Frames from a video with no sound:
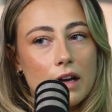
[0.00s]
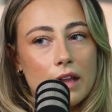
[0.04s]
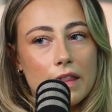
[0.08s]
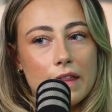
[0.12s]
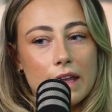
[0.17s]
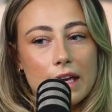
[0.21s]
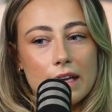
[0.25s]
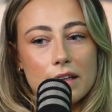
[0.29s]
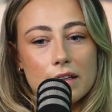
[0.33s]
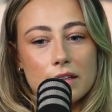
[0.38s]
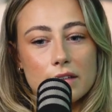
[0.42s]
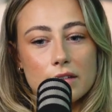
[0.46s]
I
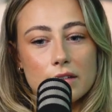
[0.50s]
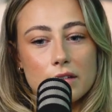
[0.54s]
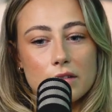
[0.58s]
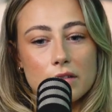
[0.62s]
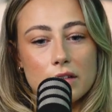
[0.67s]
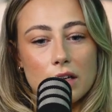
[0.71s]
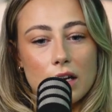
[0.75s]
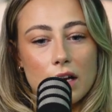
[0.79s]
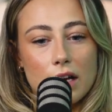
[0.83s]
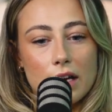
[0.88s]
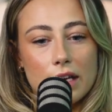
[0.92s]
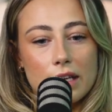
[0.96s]
think
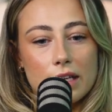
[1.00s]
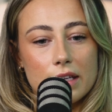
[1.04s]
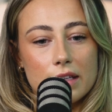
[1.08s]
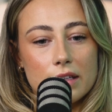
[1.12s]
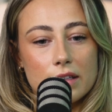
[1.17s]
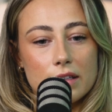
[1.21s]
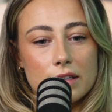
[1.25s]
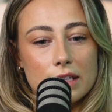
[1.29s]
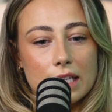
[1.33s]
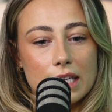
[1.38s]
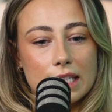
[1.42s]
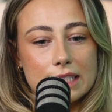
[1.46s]
like
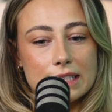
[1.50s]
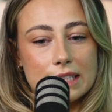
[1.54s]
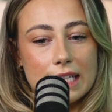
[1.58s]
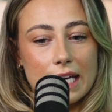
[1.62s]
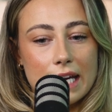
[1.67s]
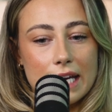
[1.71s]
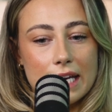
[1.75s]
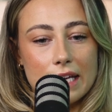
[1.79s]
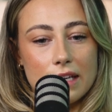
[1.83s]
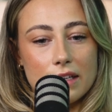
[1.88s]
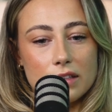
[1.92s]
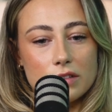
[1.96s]
they
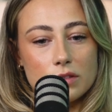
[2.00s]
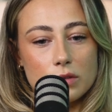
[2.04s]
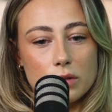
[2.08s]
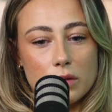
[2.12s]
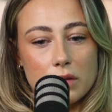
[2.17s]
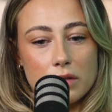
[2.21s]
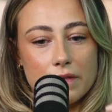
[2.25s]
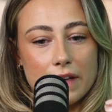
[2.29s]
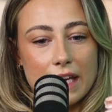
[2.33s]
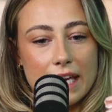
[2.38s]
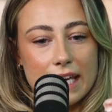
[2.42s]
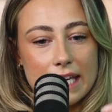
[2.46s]
say
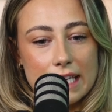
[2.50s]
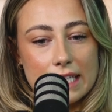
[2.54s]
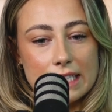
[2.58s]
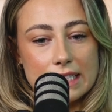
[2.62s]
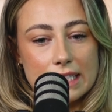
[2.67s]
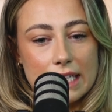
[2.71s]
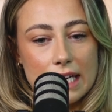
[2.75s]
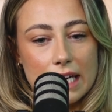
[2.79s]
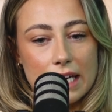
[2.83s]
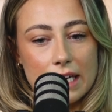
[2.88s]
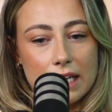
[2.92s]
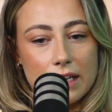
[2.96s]
sort of
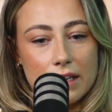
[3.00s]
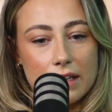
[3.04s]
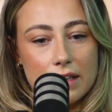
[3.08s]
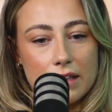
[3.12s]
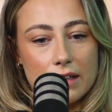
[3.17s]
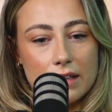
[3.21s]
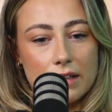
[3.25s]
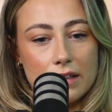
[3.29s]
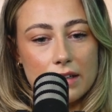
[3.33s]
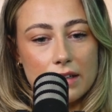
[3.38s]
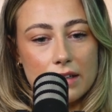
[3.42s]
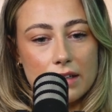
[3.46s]

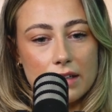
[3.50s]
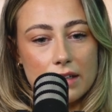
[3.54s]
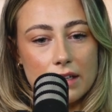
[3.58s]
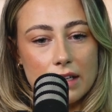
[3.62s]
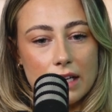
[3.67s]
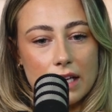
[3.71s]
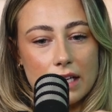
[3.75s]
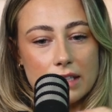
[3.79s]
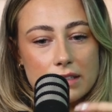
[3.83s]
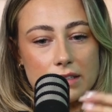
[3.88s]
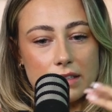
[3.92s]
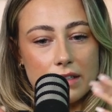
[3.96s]
in
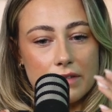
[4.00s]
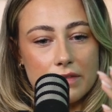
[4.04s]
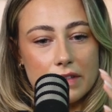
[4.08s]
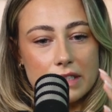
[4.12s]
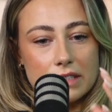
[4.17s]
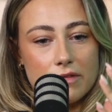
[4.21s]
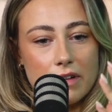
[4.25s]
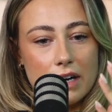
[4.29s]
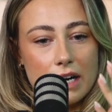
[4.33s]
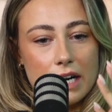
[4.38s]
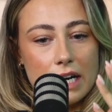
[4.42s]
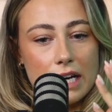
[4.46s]
and stuff
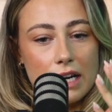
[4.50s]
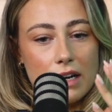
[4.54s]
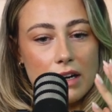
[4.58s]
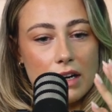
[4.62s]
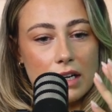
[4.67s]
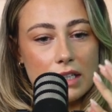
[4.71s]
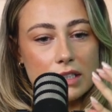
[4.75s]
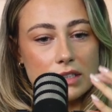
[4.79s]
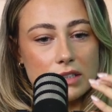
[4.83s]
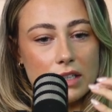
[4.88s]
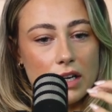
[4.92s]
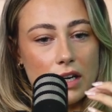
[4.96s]
is very
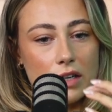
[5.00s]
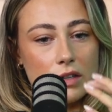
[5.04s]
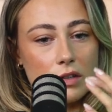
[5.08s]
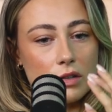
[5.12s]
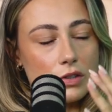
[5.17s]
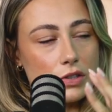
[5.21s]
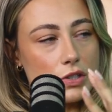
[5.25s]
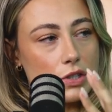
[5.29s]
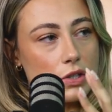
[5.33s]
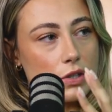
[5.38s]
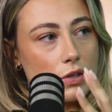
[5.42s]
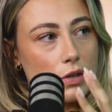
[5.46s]
like
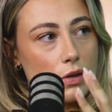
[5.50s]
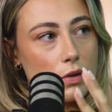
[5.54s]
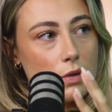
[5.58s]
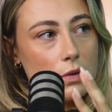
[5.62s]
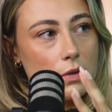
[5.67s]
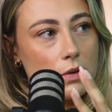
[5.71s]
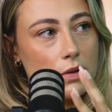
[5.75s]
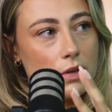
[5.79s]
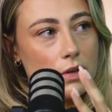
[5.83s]
psychological.